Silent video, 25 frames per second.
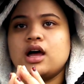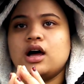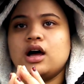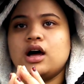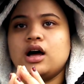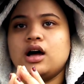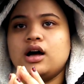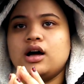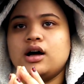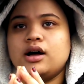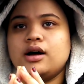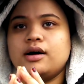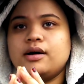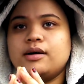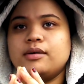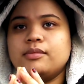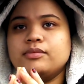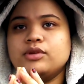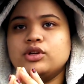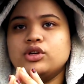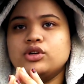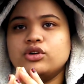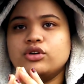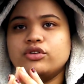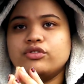um,
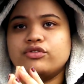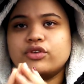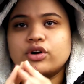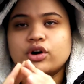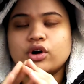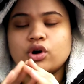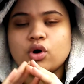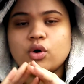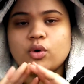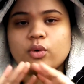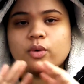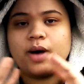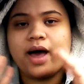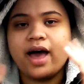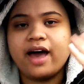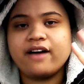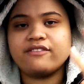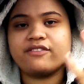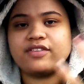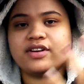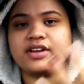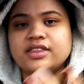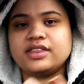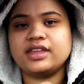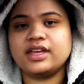you know, forgo
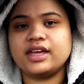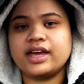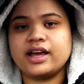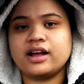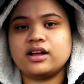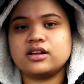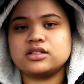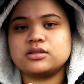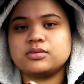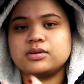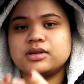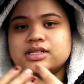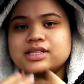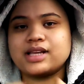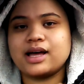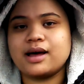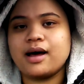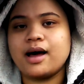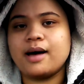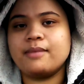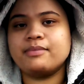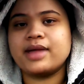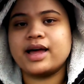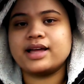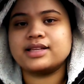everything else because
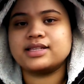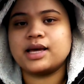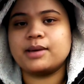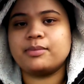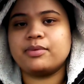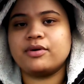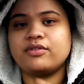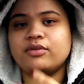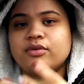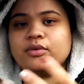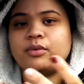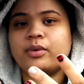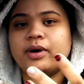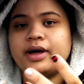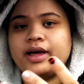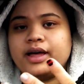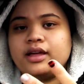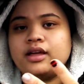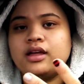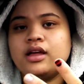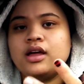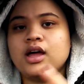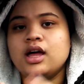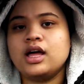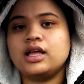I, am that type of a
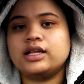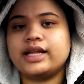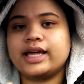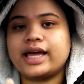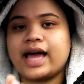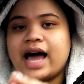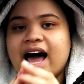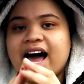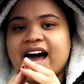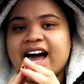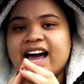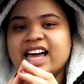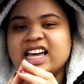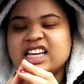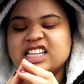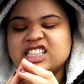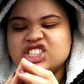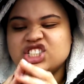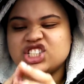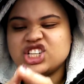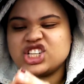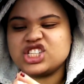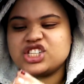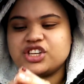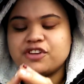way. Like I
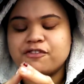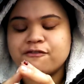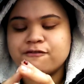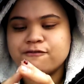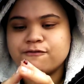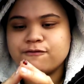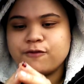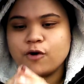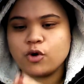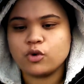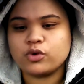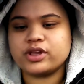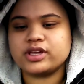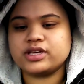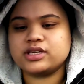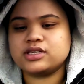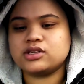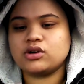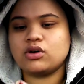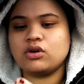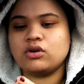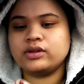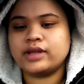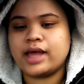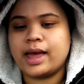just focus
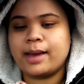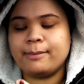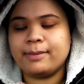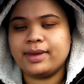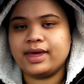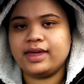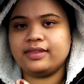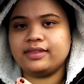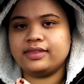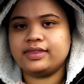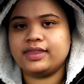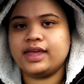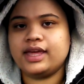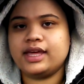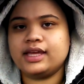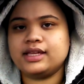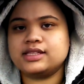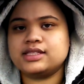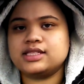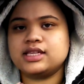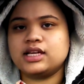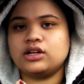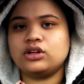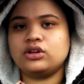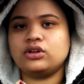on that main thing
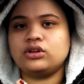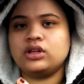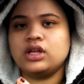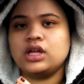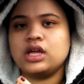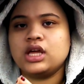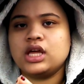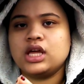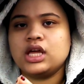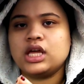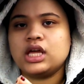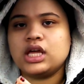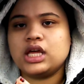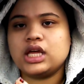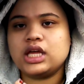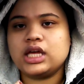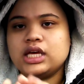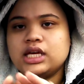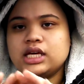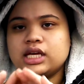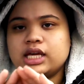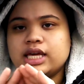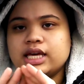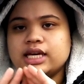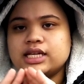till
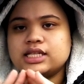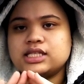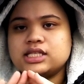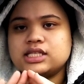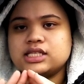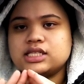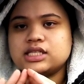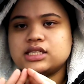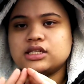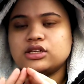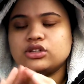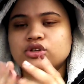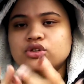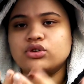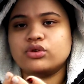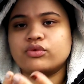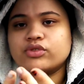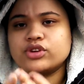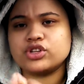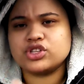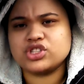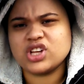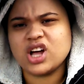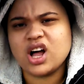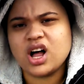it gets, you know,
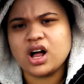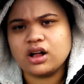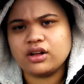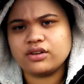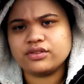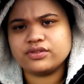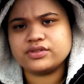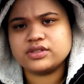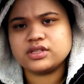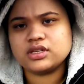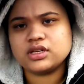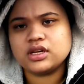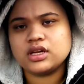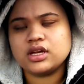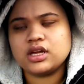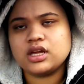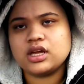resolved.